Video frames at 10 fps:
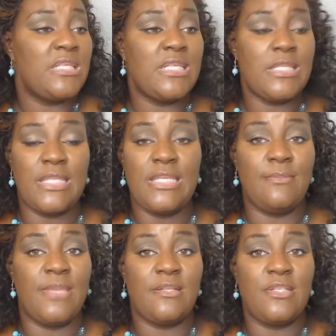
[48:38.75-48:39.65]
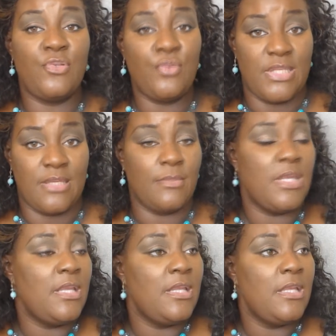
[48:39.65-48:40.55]
Sent the email to
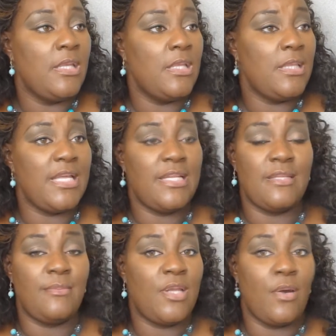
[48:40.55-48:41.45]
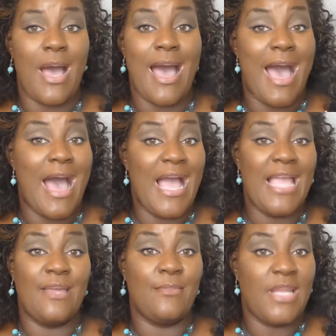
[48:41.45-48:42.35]
them, letting them know
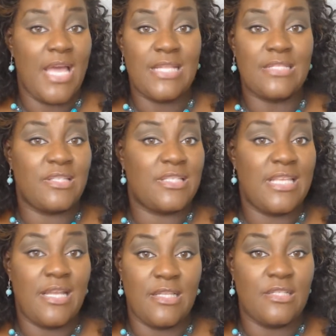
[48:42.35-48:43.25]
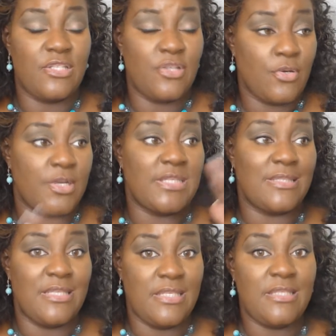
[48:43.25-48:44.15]
I am not just telling
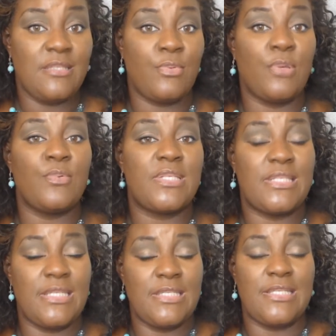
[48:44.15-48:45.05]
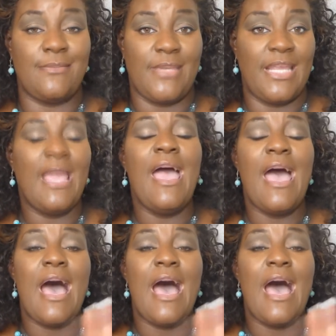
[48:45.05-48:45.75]
stories. This is what was sent to me.